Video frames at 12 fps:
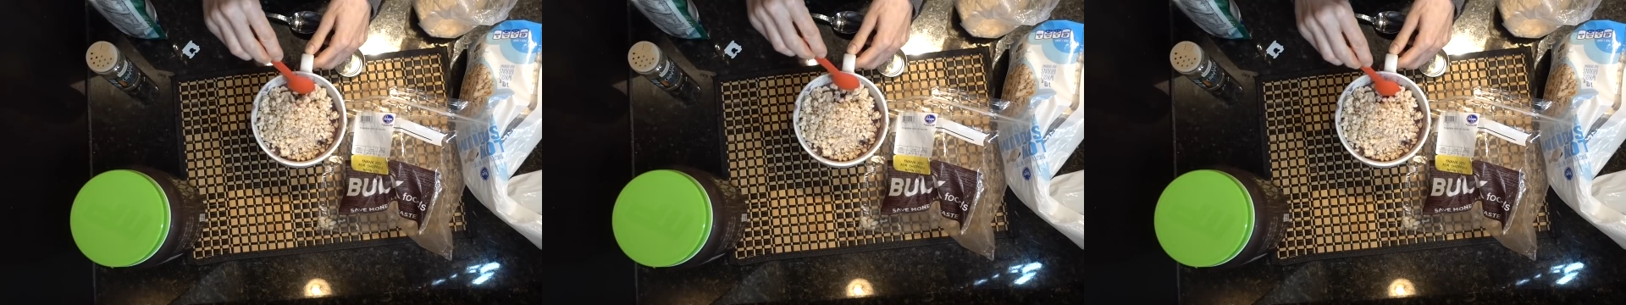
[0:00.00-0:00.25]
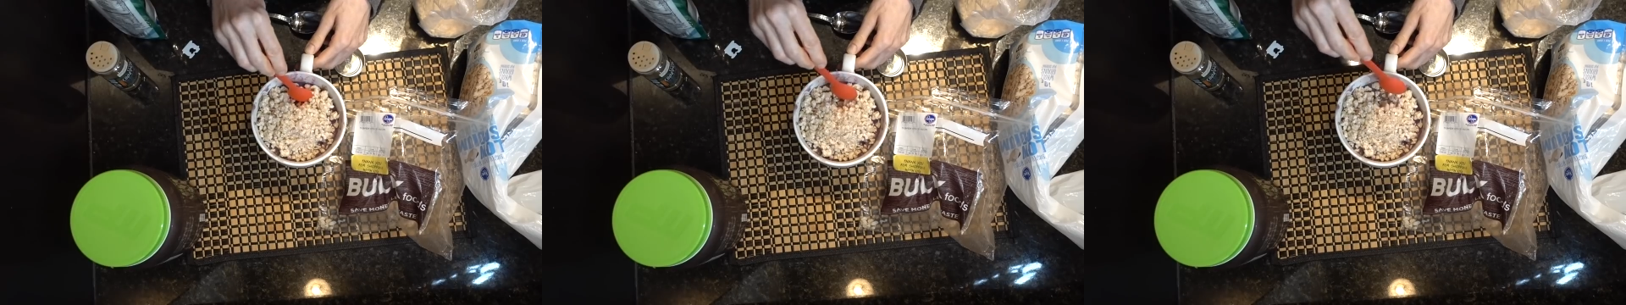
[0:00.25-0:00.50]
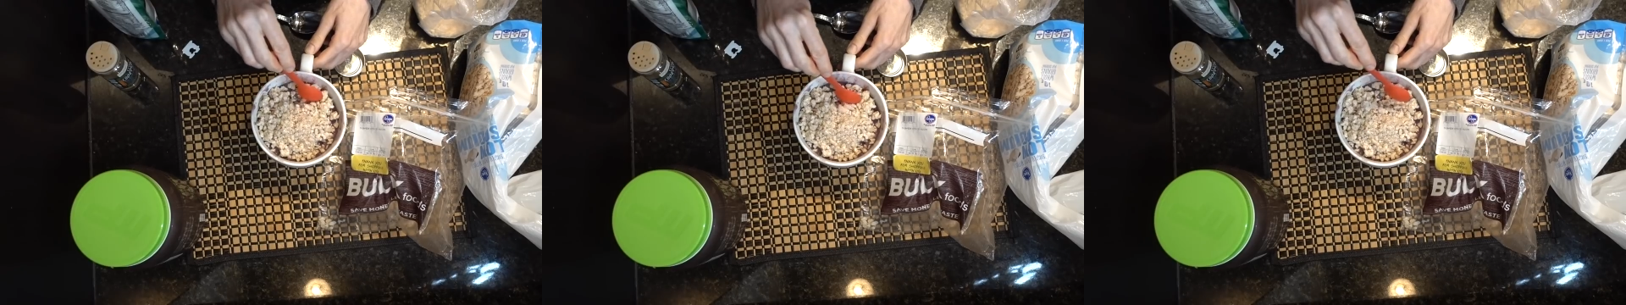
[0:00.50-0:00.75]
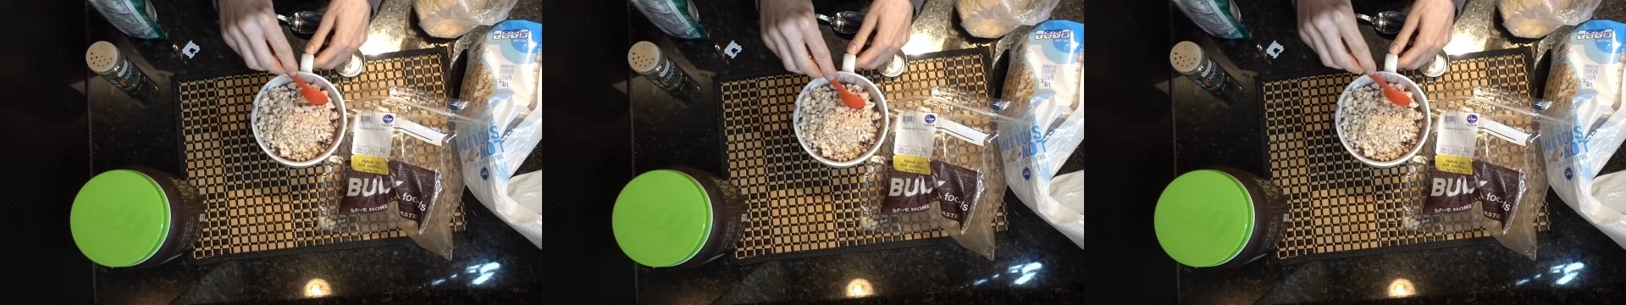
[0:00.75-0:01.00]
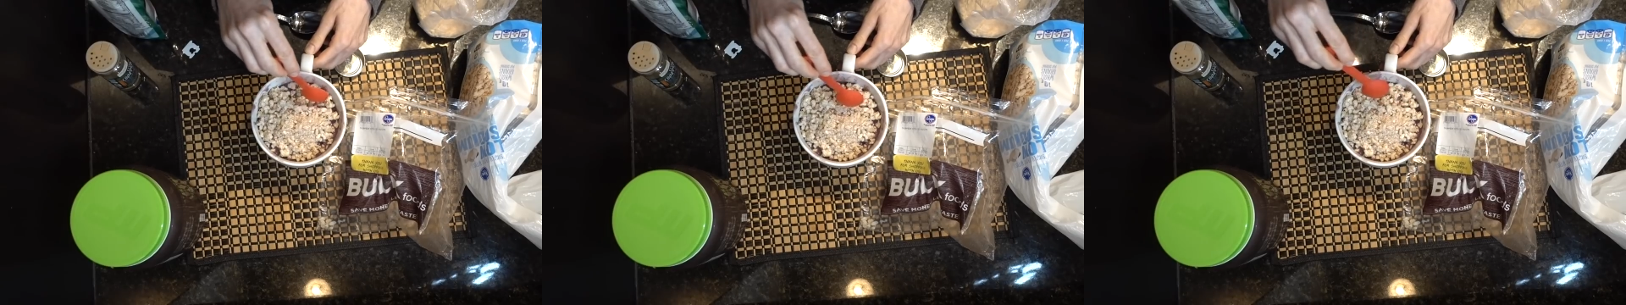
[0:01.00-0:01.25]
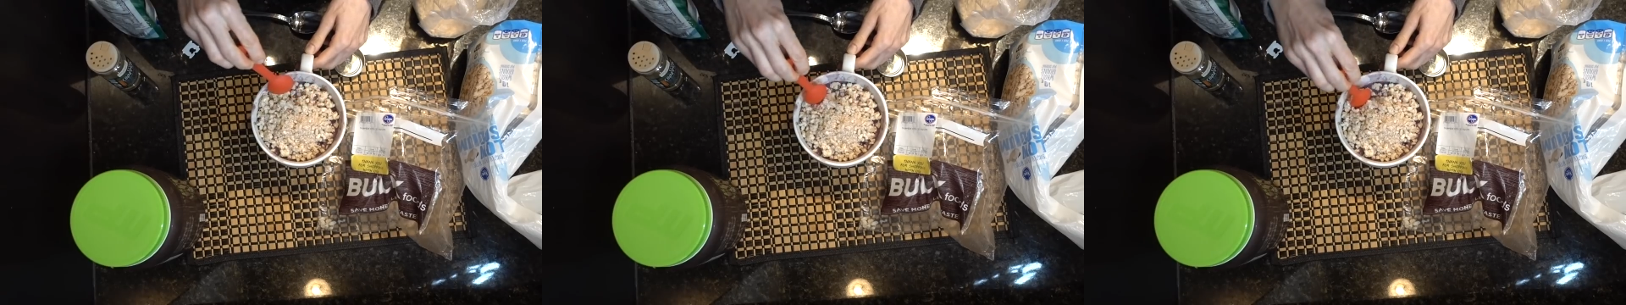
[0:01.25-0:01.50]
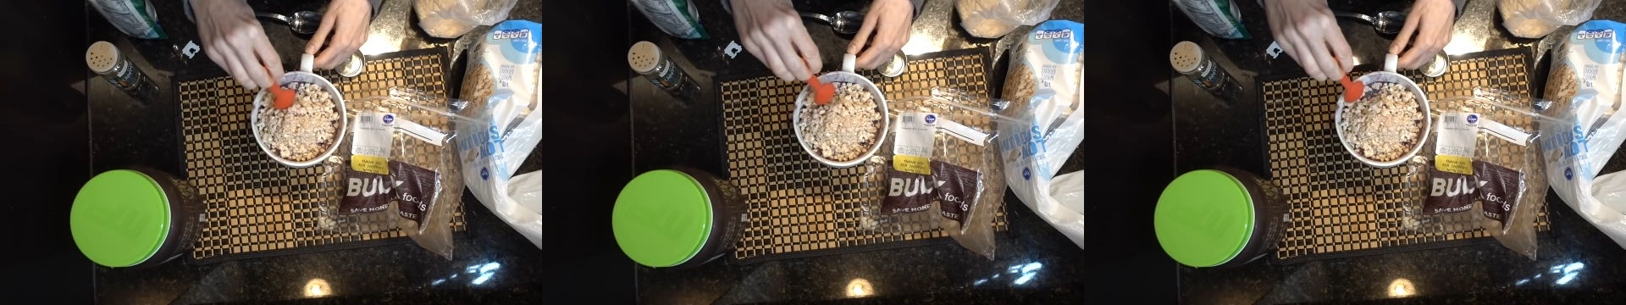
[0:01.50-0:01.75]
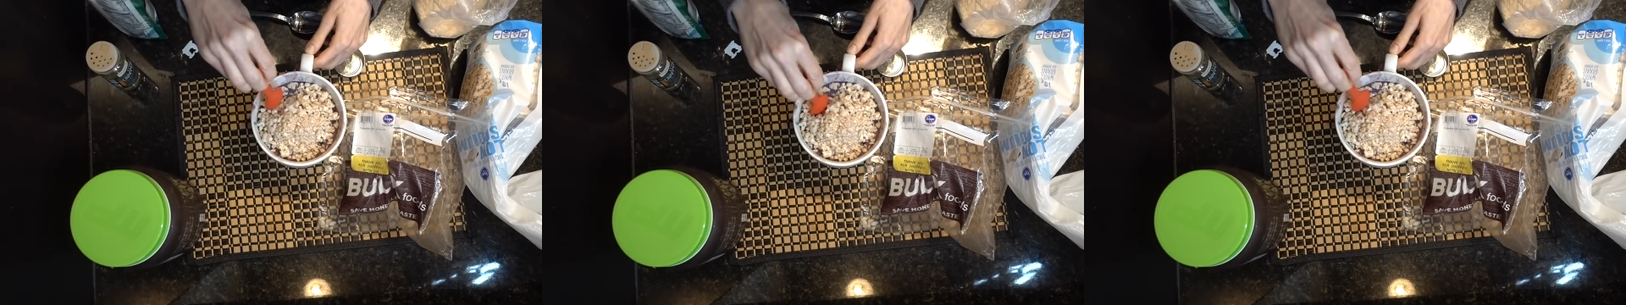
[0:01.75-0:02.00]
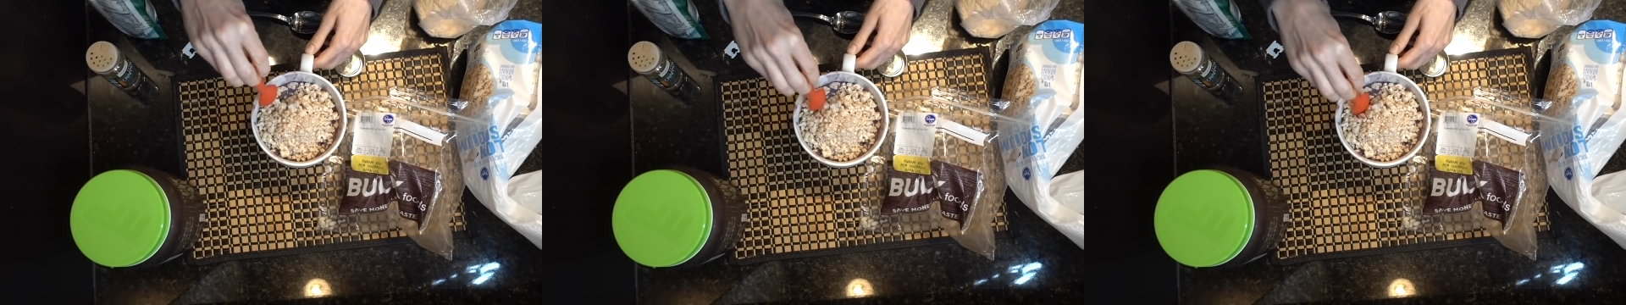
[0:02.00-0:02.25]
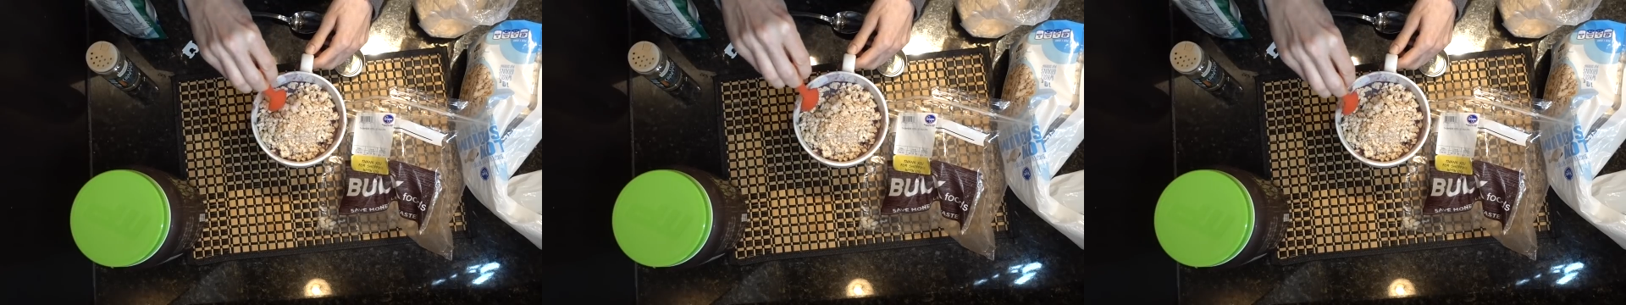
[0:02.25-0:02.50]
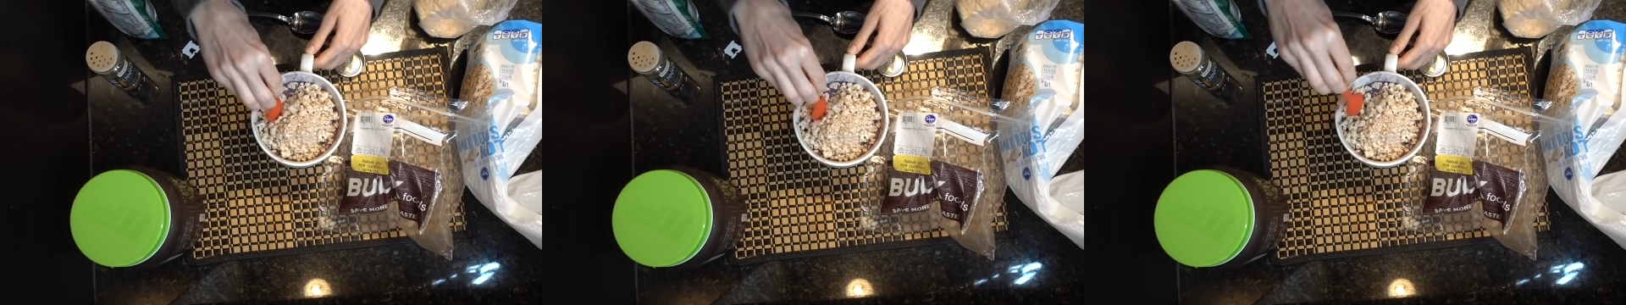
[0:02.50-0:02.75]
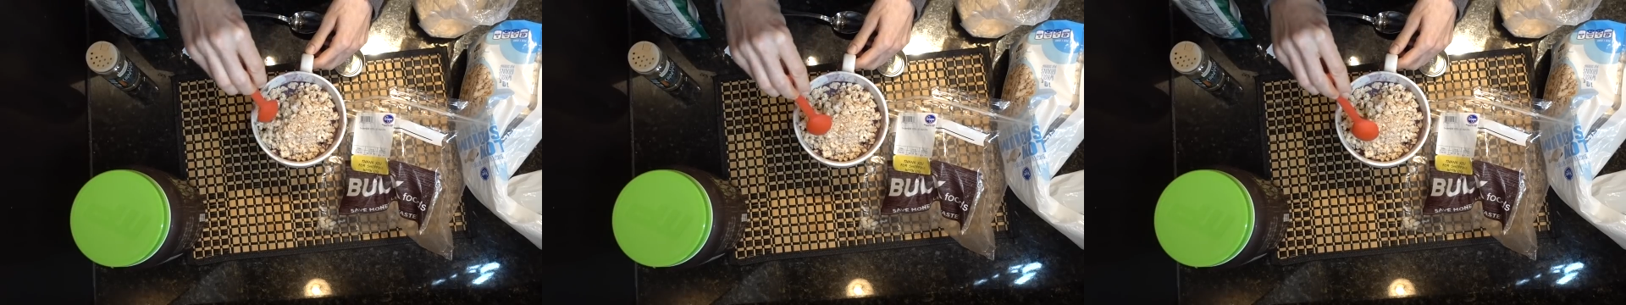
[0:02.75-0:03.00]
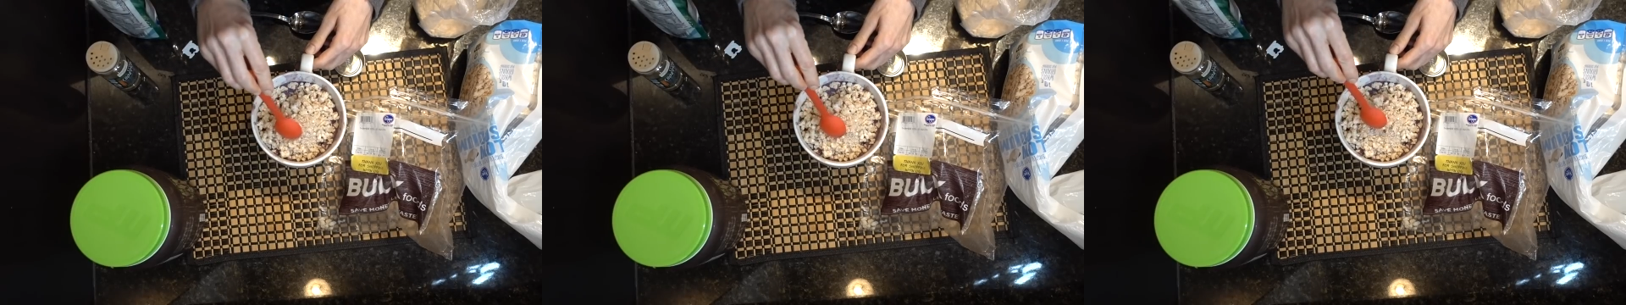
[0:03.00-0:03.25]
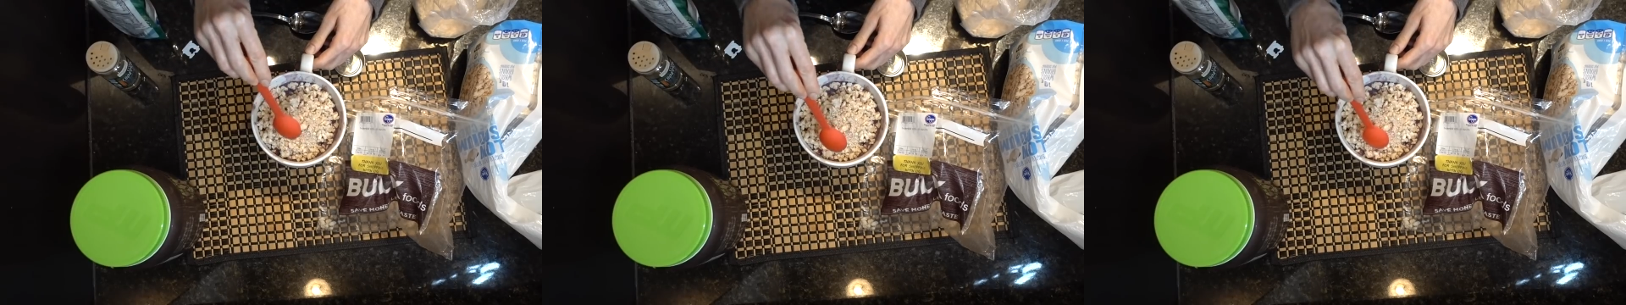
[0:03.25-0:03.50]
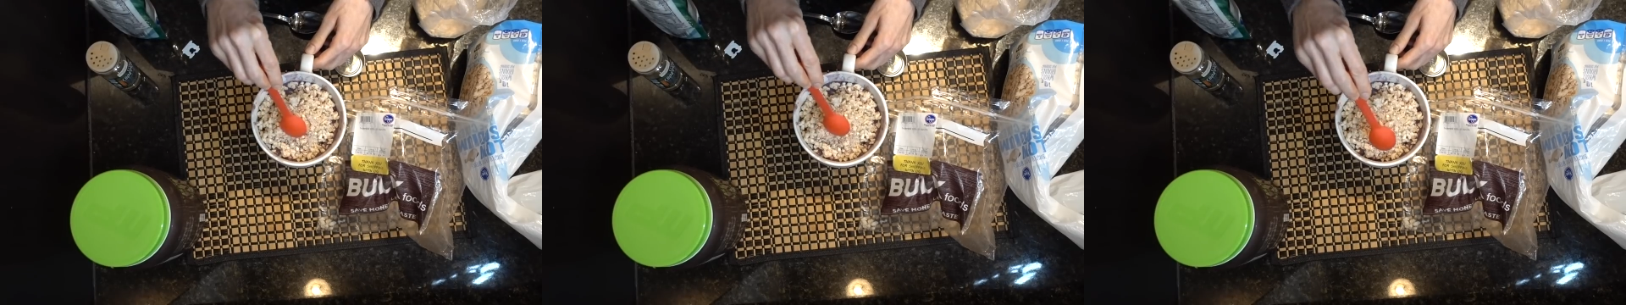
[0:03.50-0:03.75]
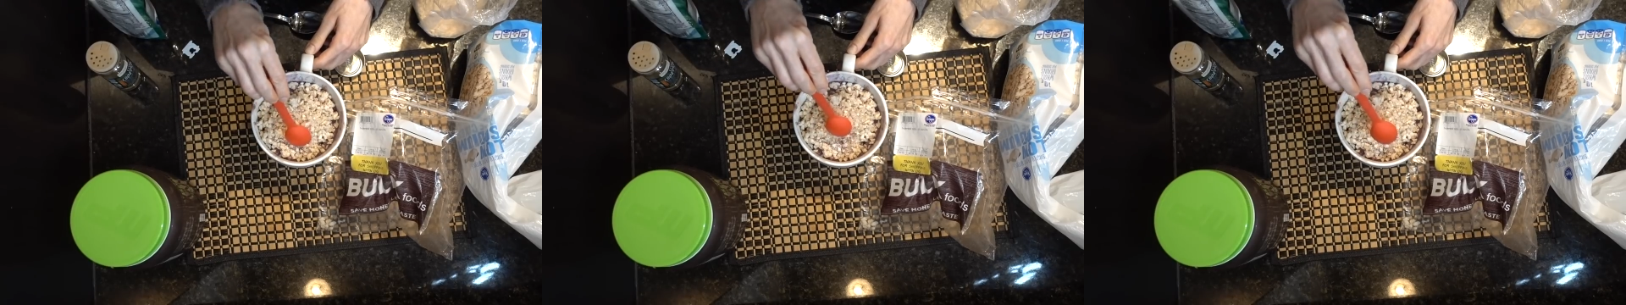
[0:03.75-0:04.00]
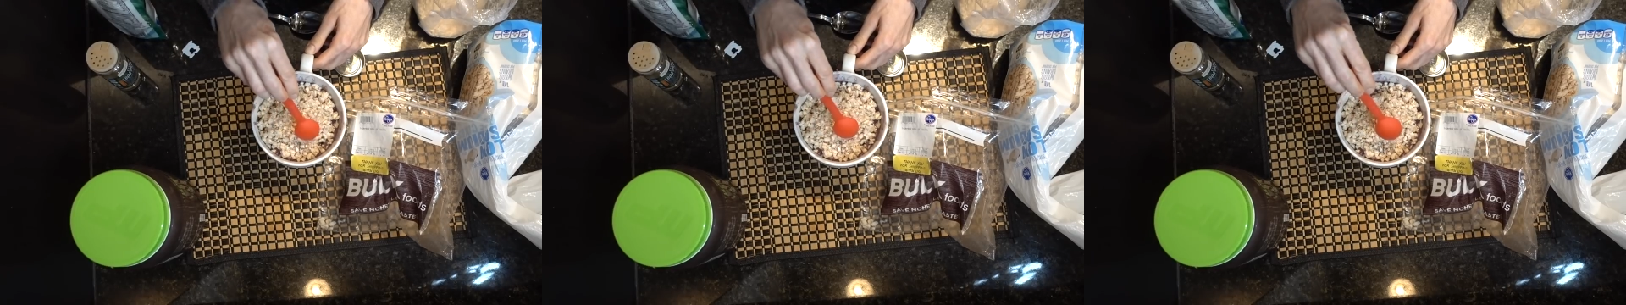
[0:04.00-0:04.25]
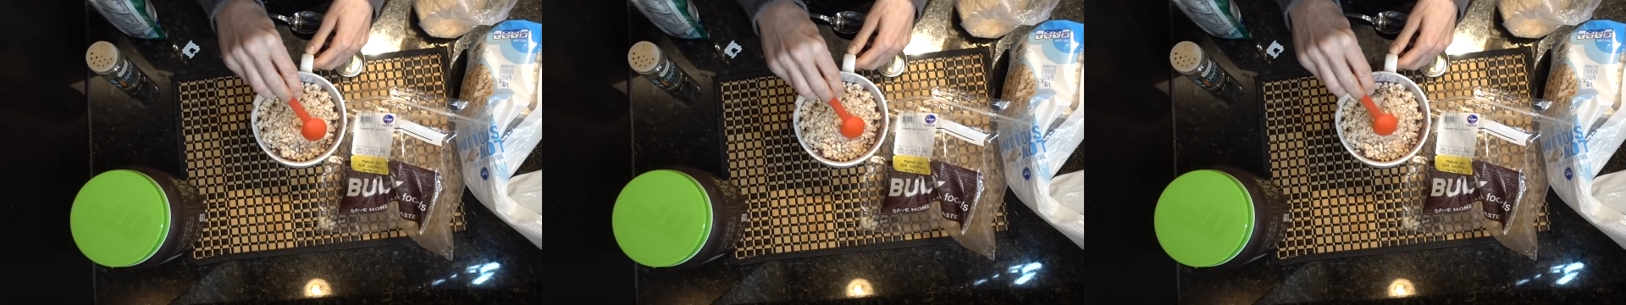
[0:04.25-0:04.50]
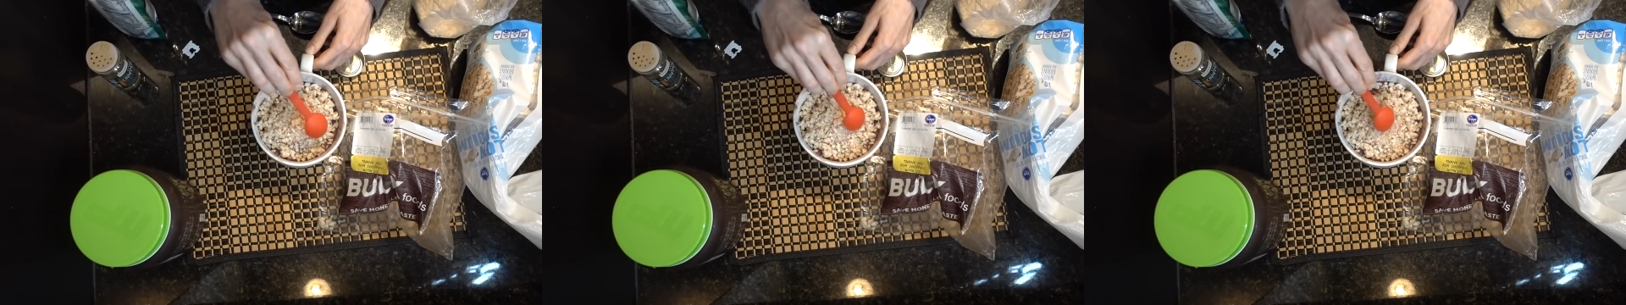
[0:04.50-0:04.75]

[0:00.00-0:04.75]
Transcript: Nobody's mouth can be seen.